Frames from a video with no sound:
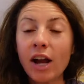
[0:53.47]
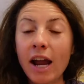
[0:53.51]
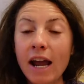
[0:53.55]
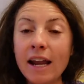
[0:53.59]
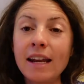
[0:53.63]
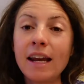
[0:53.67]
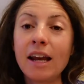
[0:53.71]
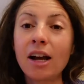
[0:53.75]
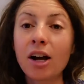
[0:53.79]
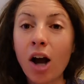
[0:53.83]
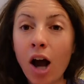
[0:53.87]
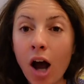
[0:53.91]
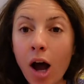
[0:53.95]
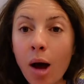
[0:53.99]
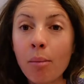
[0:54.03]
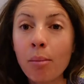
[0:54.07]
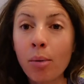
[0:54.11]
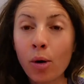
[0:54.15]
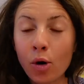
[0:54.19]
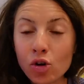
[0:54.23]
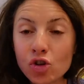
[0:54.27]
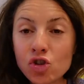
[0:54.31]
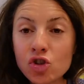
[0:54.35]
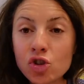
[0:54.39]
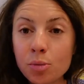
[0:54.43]
and a
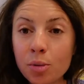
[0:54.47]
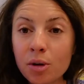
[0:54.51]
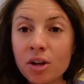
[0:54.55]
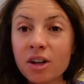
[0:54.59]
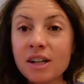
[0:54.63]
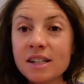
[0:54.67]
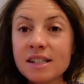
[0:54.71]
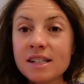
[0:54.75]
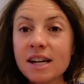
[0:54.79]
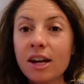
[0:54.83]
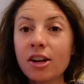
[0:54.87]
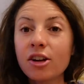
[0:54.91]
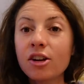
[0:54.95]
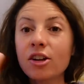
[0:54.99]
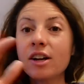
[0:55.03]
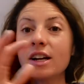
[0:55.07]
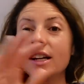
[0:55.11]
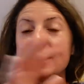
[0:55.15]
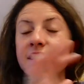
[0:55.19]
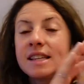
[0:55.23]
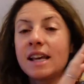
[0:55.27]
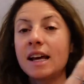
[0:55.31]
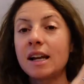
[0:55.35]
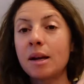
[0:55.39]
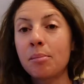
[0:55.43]
compostable container
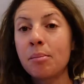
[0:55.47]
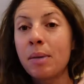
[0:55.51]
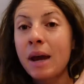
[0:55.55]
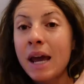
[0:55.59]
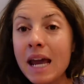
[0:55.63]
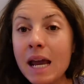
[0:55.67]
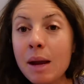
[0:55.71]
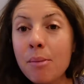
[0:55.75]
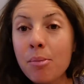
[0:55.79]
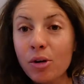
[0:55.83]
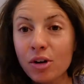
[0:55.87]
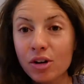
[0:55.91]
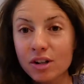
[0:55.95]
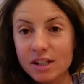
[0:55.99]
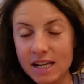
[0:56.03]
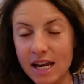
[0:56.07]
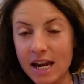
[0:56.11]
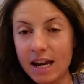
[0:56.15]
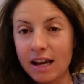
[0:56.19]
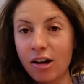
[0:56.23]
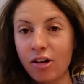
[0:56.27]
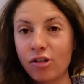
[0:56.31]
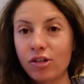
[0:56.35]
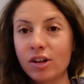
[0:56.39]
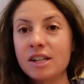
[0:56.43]
is that a paper
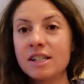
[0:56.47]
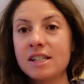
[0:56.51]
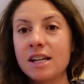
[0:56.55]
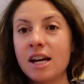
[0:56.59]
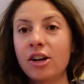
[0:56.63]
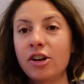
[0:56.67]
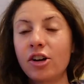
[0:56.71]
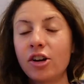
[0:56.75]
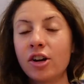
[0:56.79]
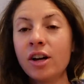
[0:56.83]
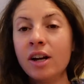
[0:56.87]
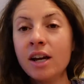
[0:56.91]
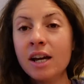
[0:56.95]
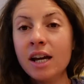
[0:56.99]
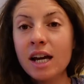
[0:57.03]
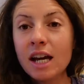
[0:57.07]
takeout container